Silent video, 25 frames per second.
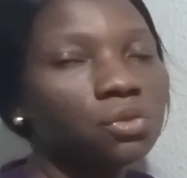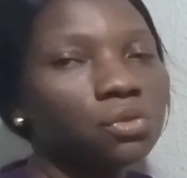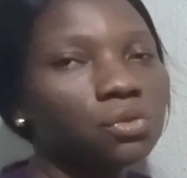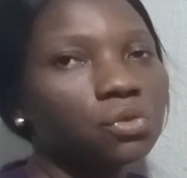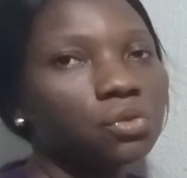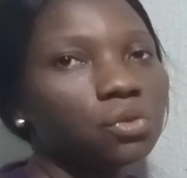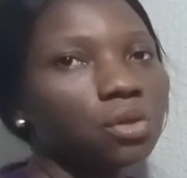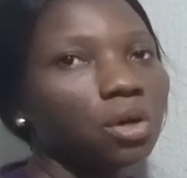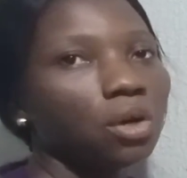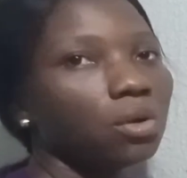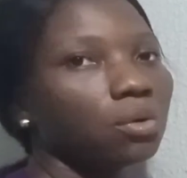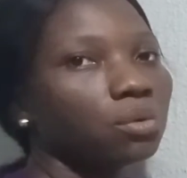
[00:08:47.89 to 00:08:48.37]

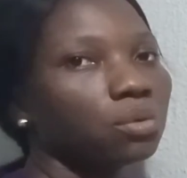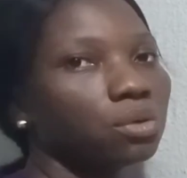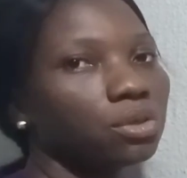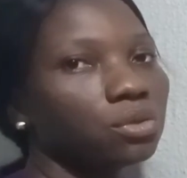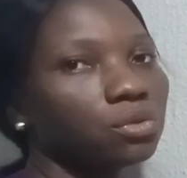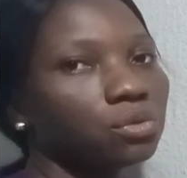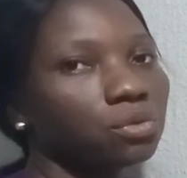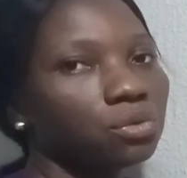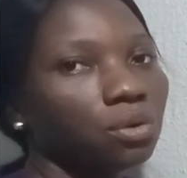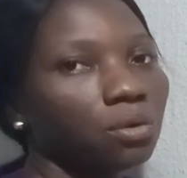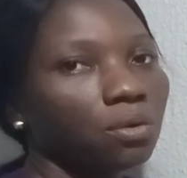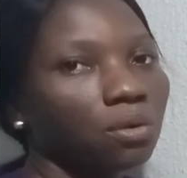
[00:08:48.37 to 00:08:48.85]
to
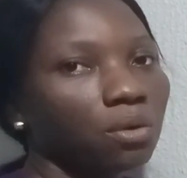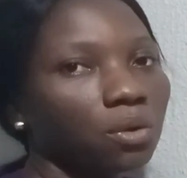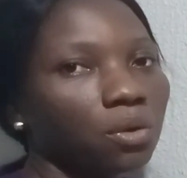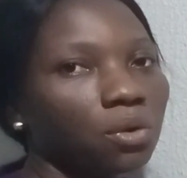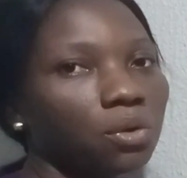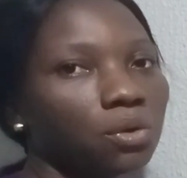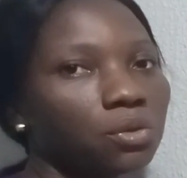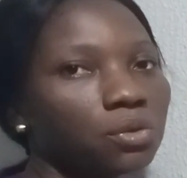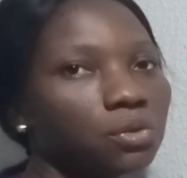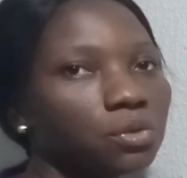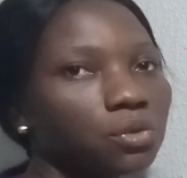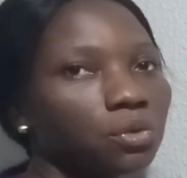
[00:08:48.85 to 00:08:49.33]

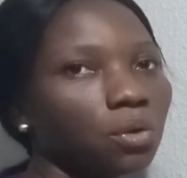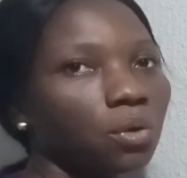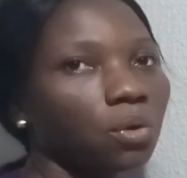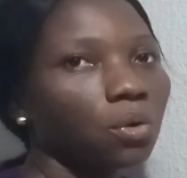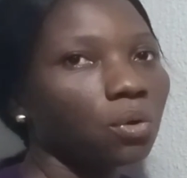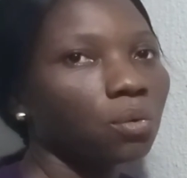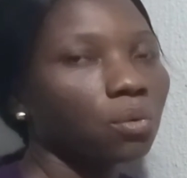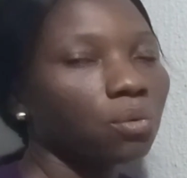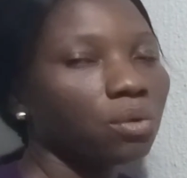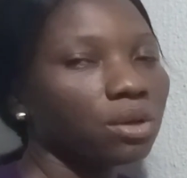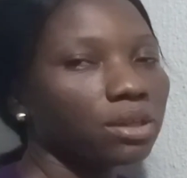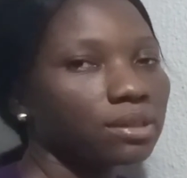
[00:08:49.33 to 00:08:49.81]
your
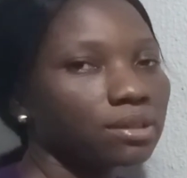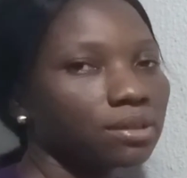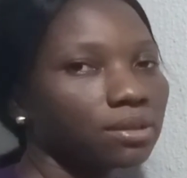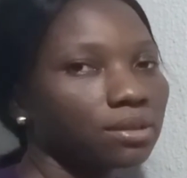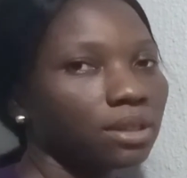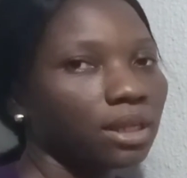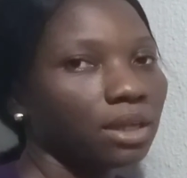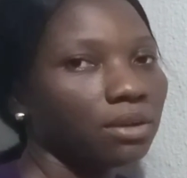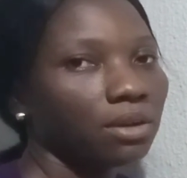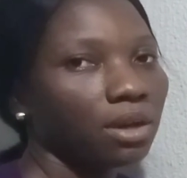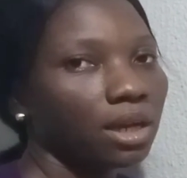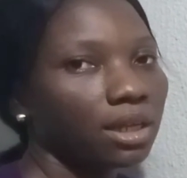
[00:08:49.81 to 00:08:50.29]

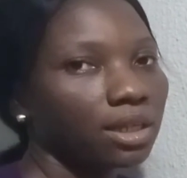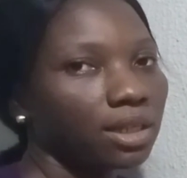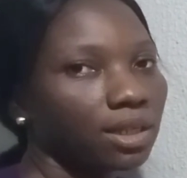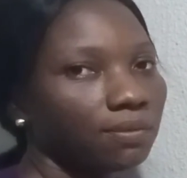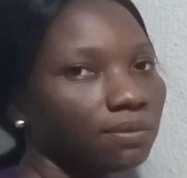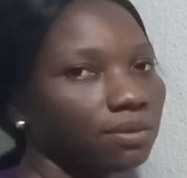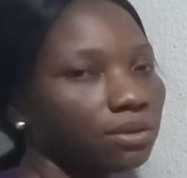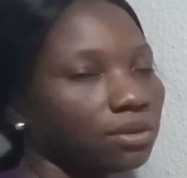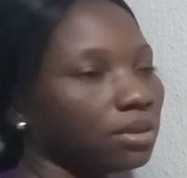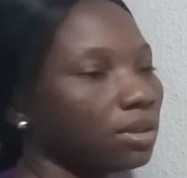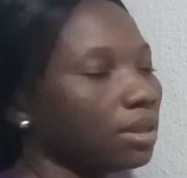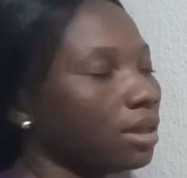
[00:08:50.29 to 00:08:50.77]
question that you are
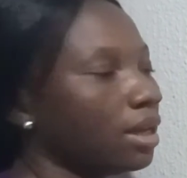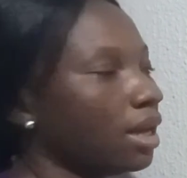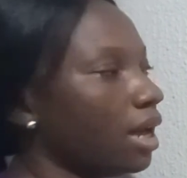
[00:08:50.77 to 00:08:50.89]
giving.